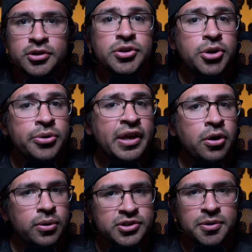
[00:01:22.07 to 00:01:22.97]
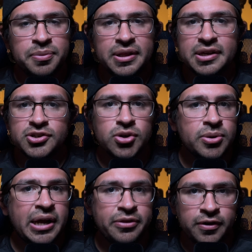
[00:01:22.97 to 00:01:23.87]
Also note that Core's completely
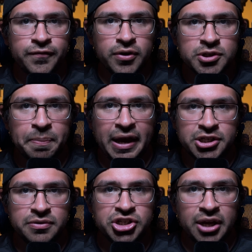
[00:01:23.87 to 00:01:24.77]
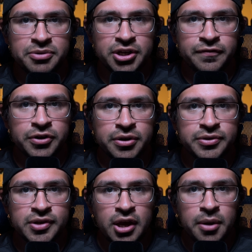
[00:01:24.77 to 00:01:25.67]
sold out their first batch of
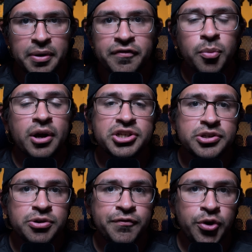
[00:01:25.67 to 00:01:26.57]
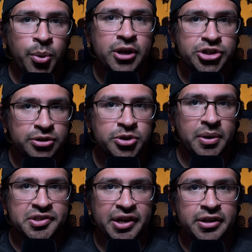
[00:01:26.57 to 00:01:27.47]
Shapeshifters, but if you're watching this review on June
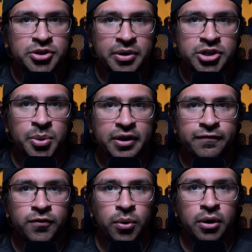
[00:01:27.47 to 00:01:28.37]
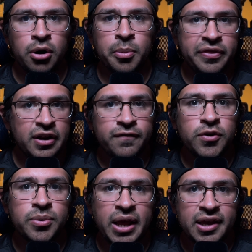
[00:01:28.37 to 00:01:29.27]
22nd, 2024, or within a
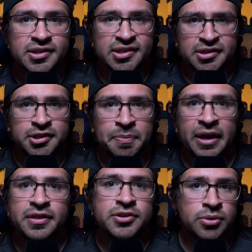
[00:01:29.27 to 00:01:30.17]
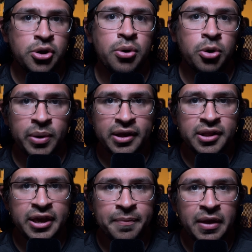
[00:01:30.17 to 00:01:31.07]
few days, because I suspect these will go
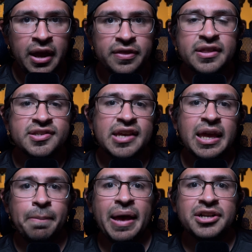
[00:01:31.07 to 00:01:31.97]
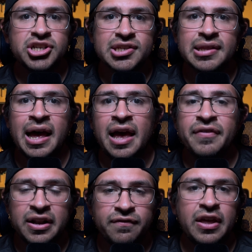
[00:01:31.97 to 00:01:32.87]
quickly, then the second batch is
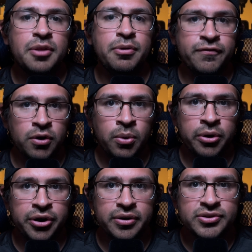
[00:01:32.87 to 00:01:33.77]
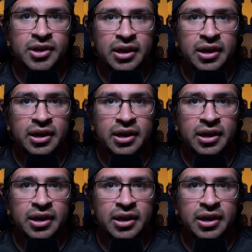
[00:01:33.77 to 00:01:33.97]
live and available for orders,